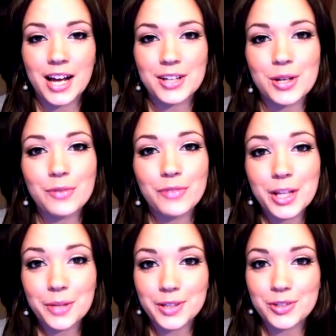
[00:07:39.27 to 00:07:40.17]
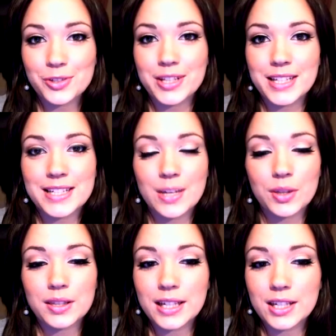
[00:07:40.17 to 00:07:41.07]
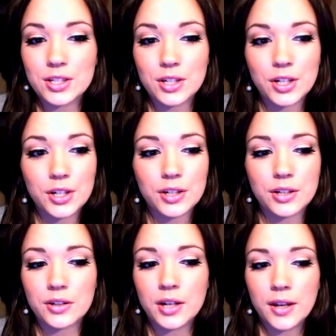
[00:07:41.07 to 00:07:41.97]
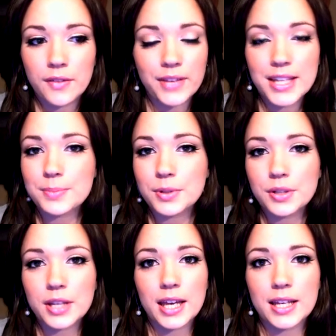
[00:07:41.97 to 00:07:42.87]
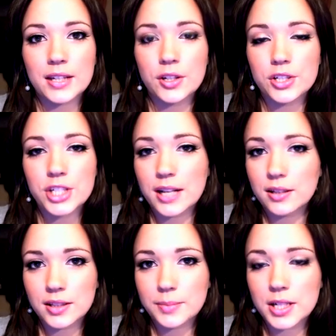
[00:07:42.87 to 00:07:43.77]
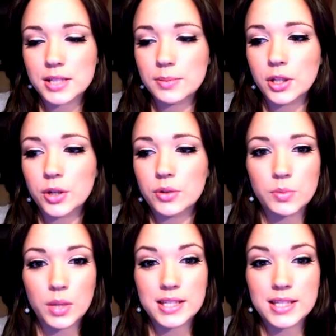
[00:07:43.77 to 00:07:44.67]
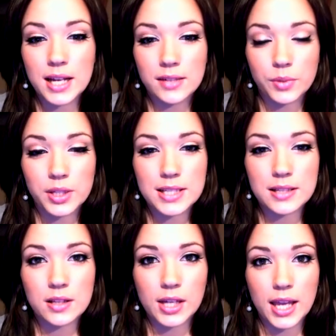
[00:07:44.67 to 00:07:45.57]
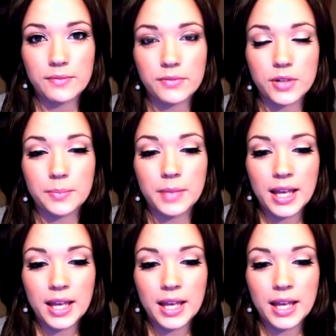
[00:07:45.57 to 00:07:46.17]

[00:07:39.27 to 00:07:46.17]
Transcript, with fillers: So I really hope you enjoy this. I will link her Facebook and her channel in the box below as well as kind of where this look came from.